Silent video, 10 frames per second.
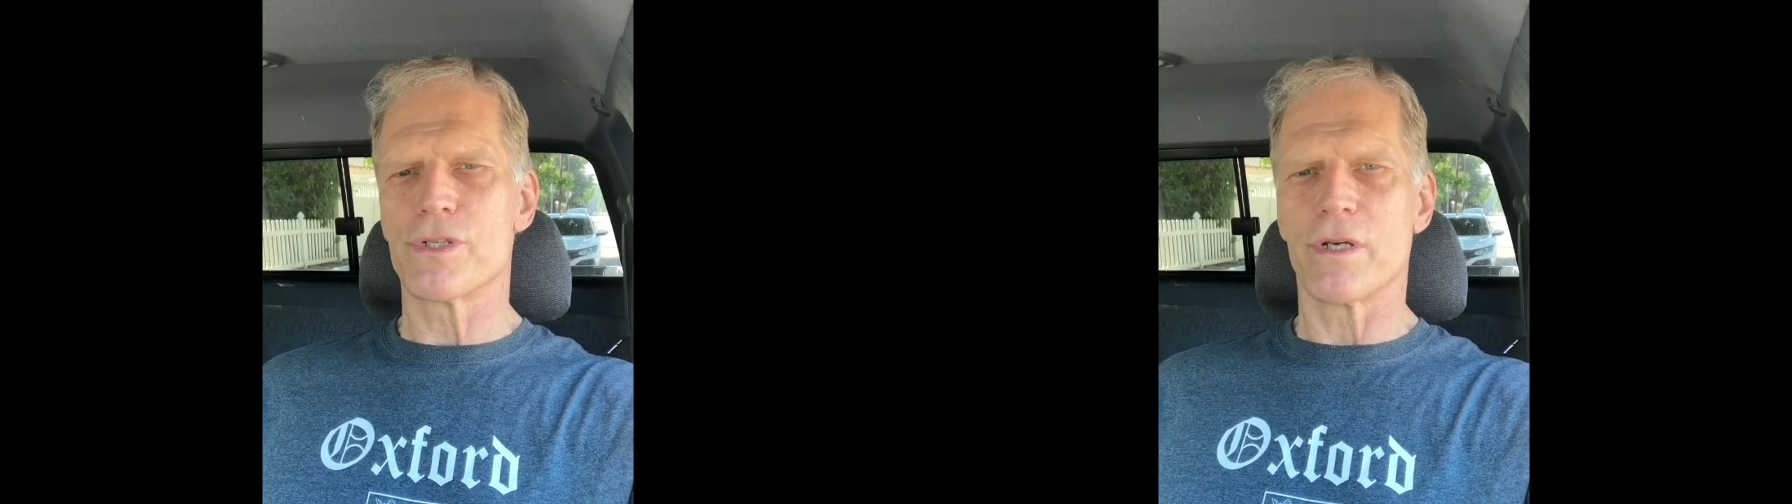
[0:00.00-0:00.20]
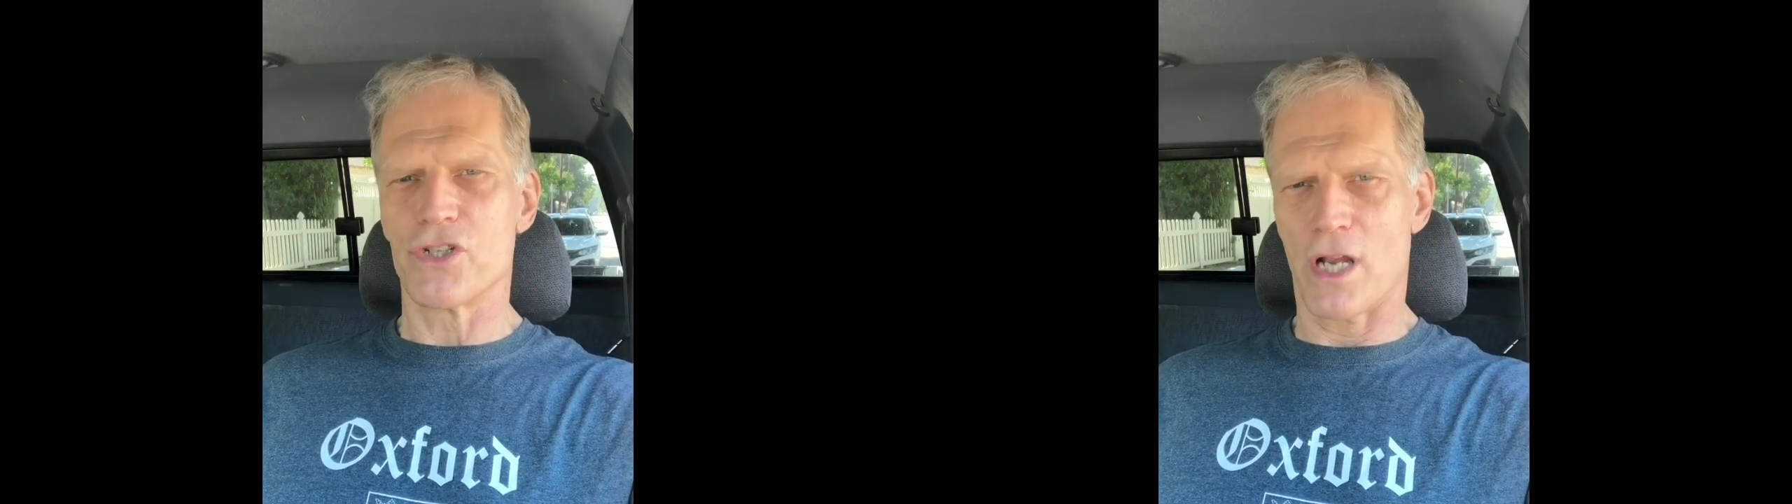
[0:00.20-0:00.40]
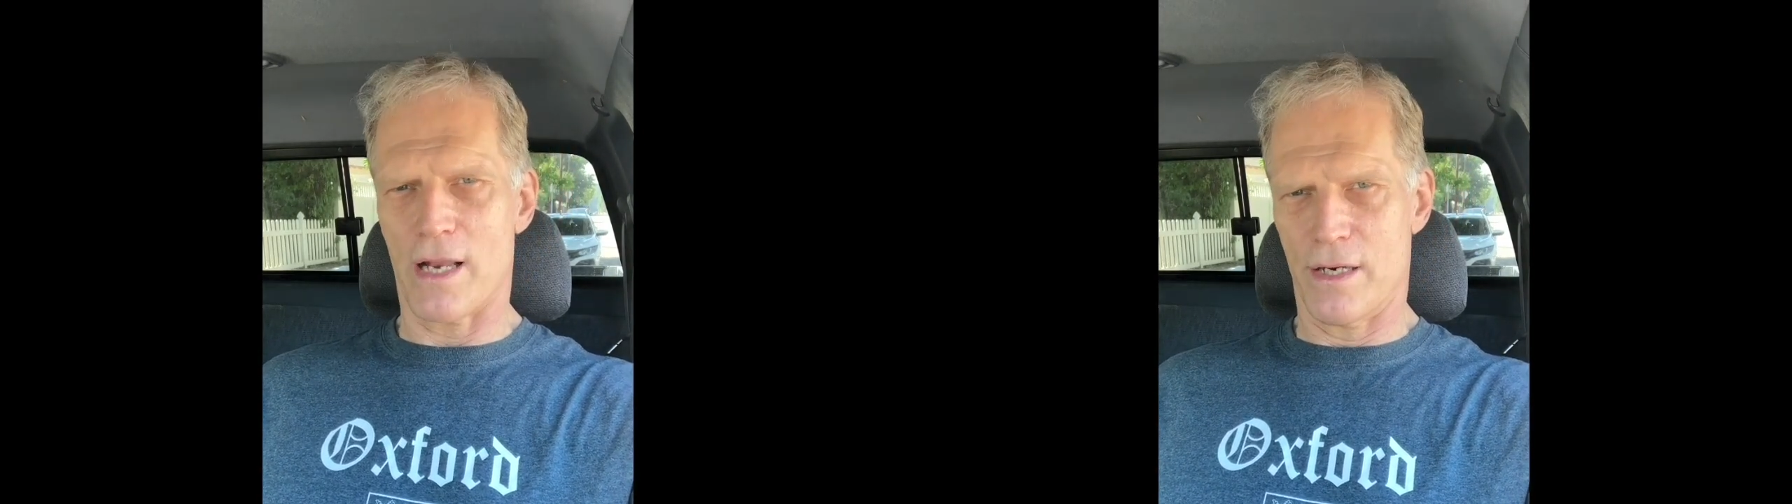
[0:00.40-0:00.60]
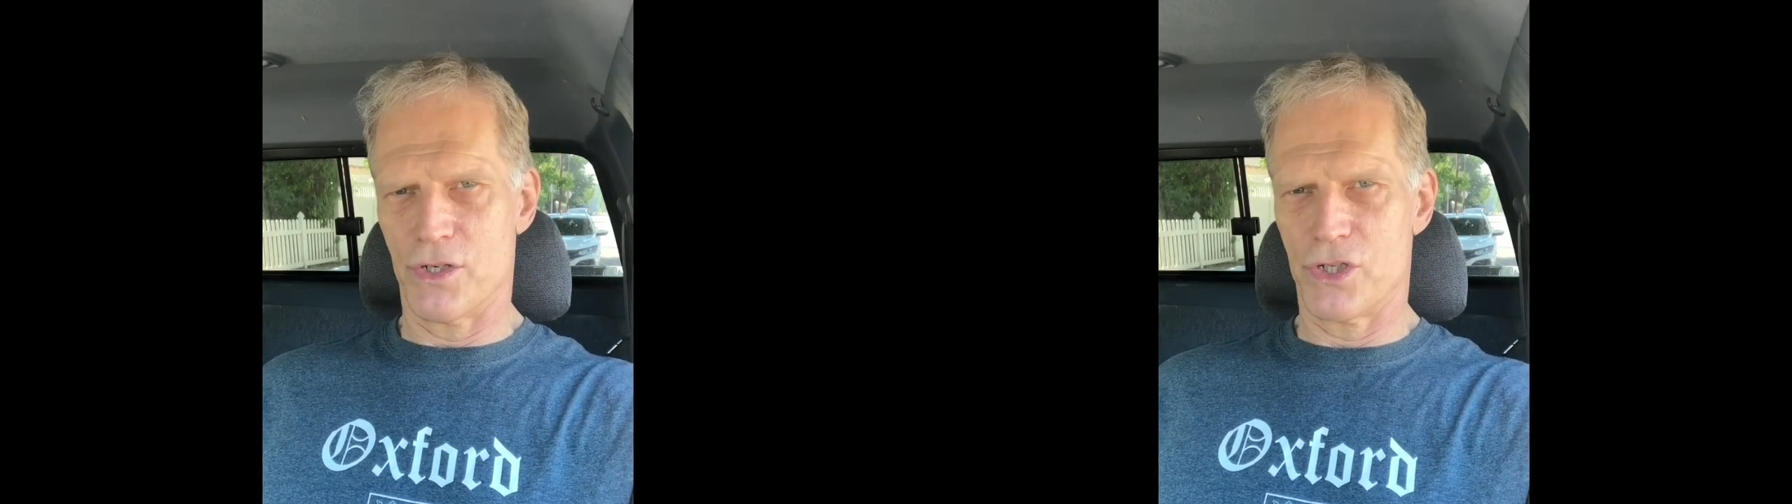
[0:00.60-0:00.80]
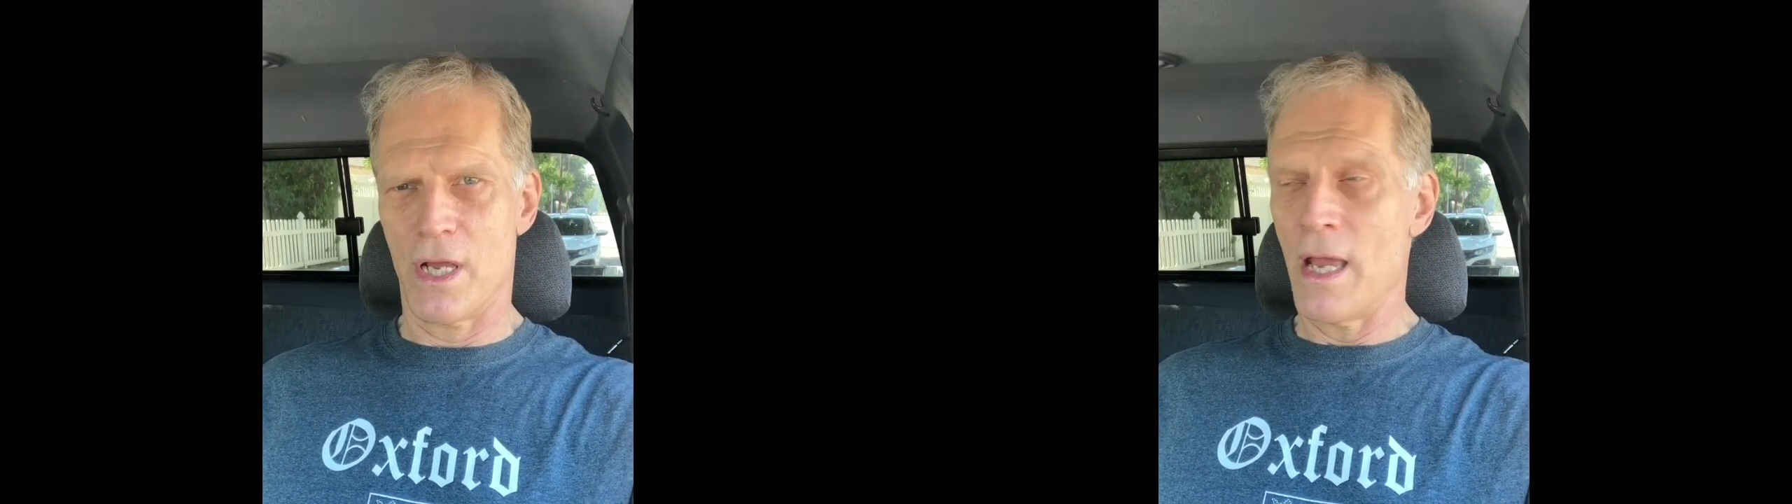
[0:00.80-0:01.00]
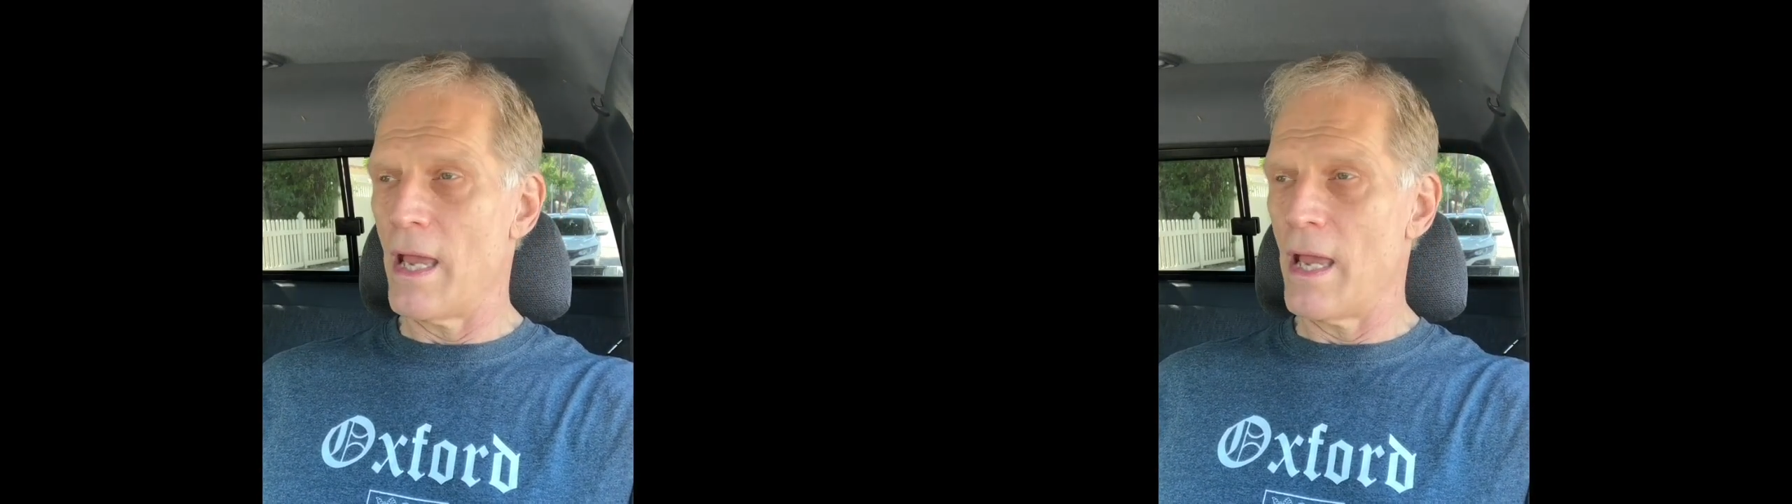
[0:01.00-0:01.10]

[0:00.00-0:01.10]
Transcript: challenge.